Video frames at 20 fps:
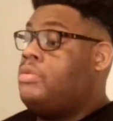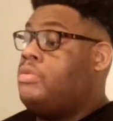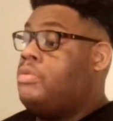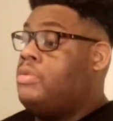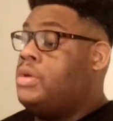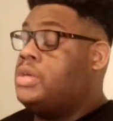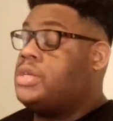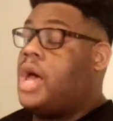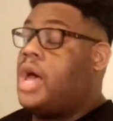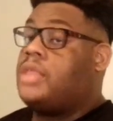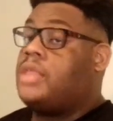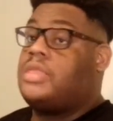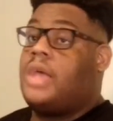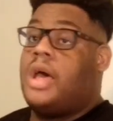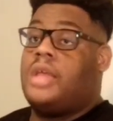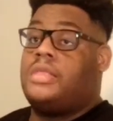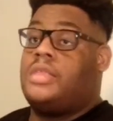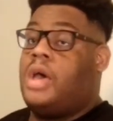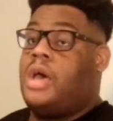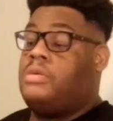which I
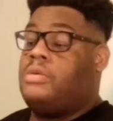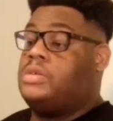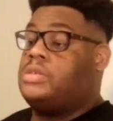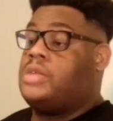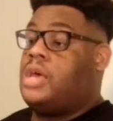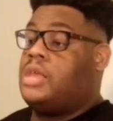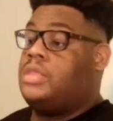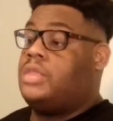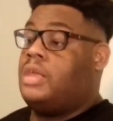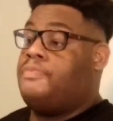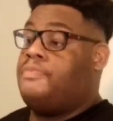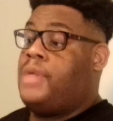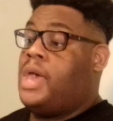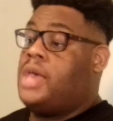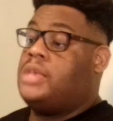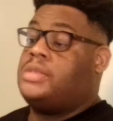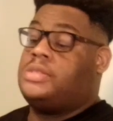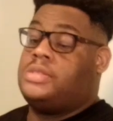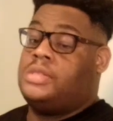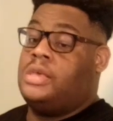thought that was the
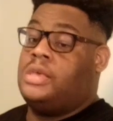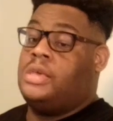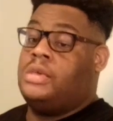best